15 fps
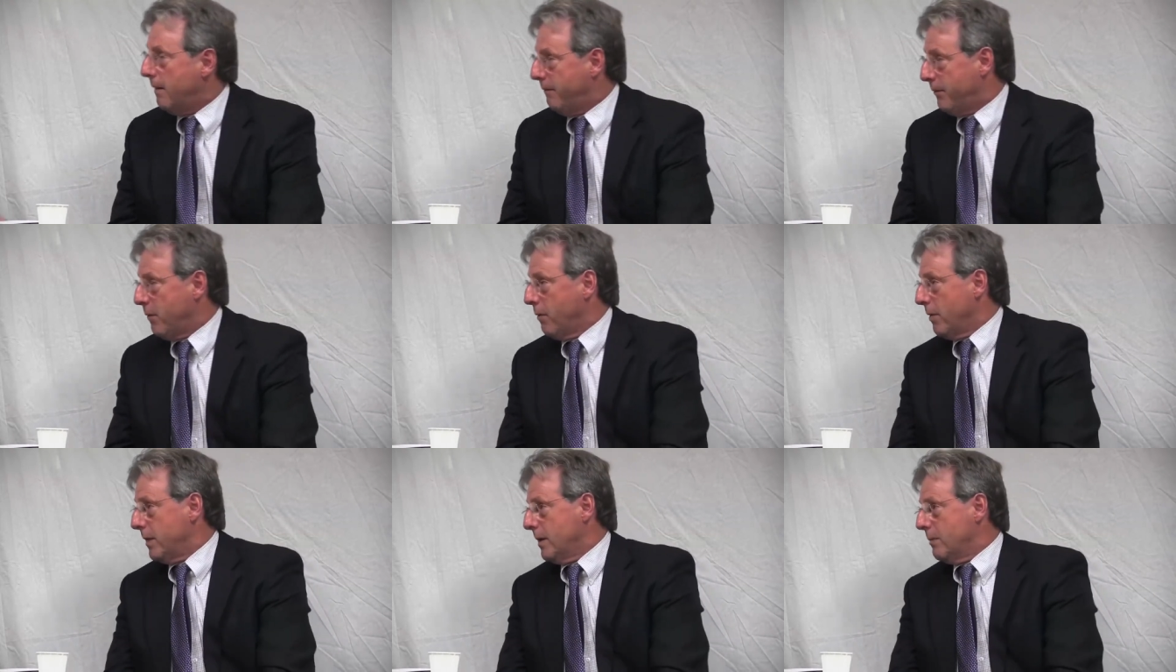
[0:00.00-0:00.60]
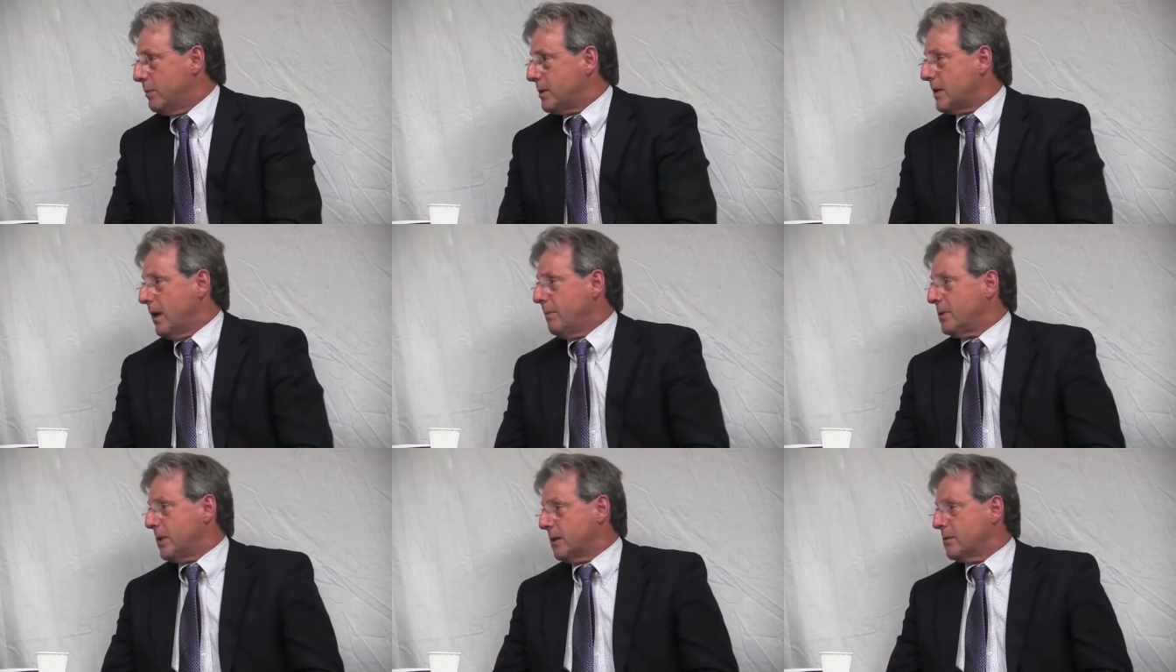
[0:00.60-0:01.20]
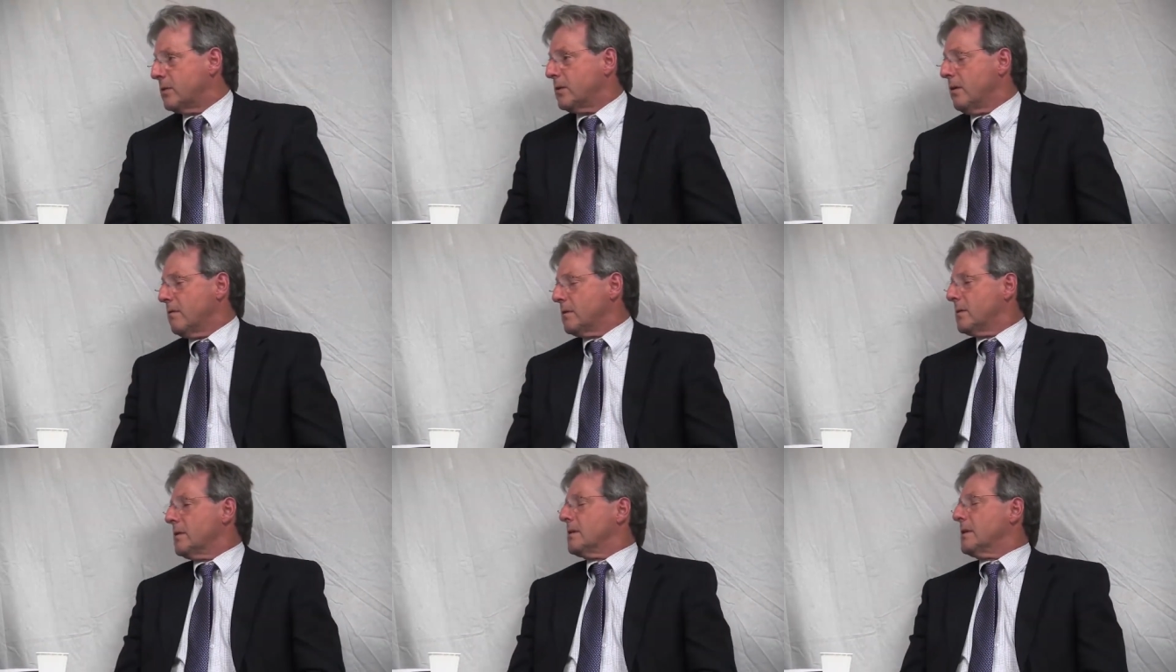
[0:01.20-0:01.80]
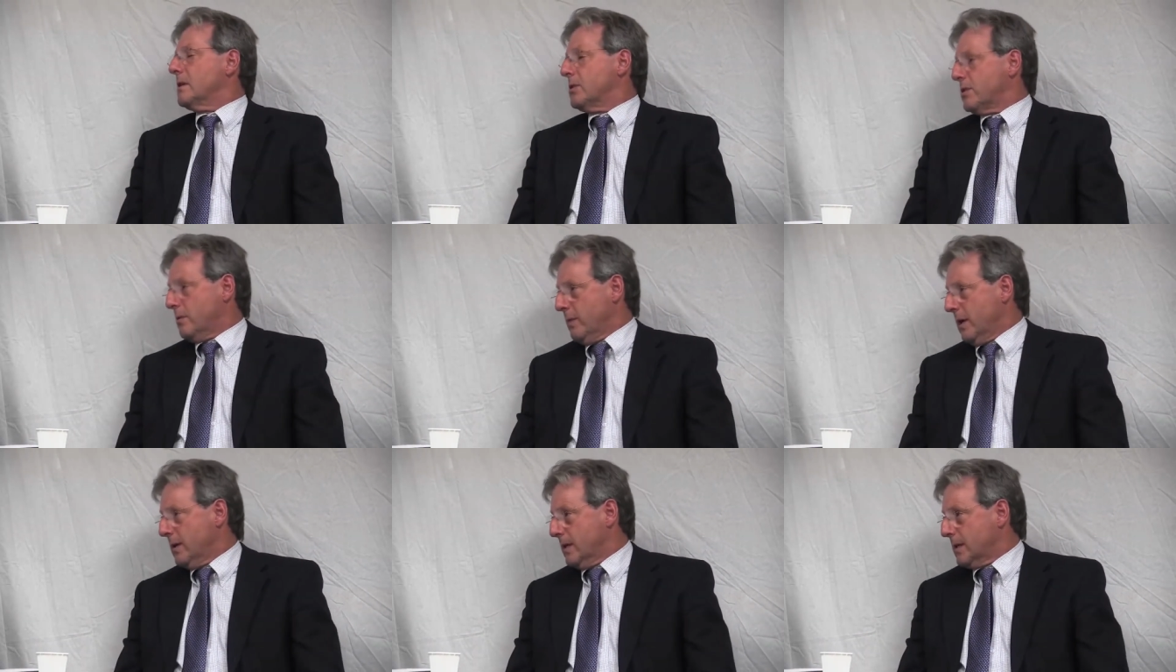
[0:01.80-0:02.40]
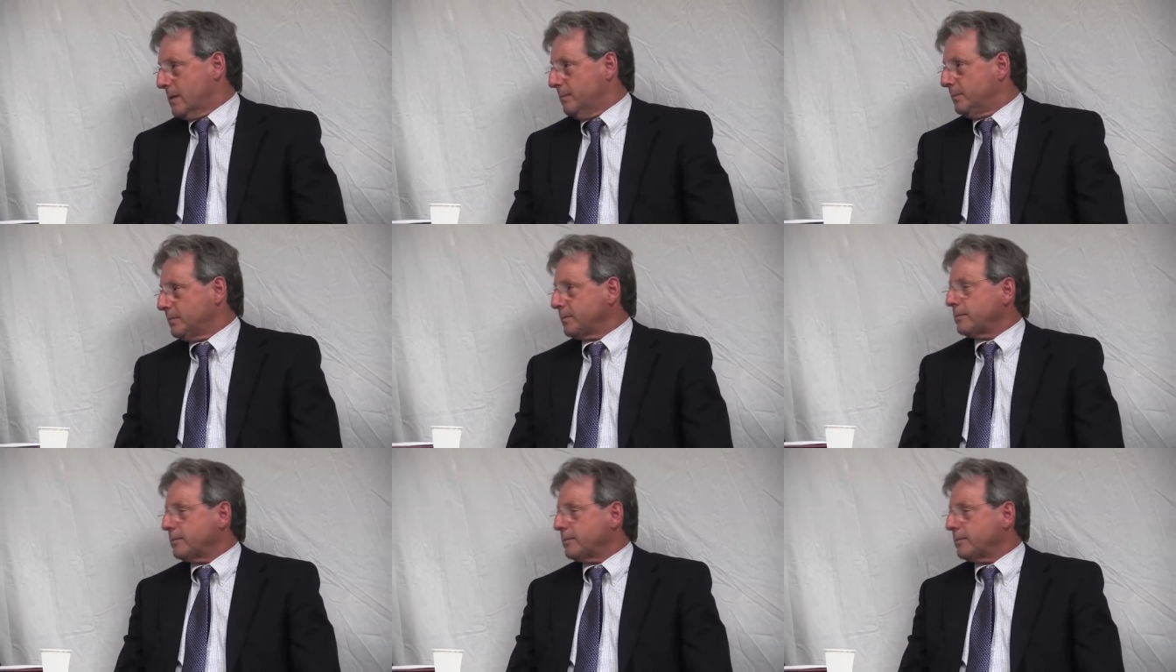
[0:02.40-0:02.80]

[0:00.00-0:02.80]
for the Child Protective Services is tremendous.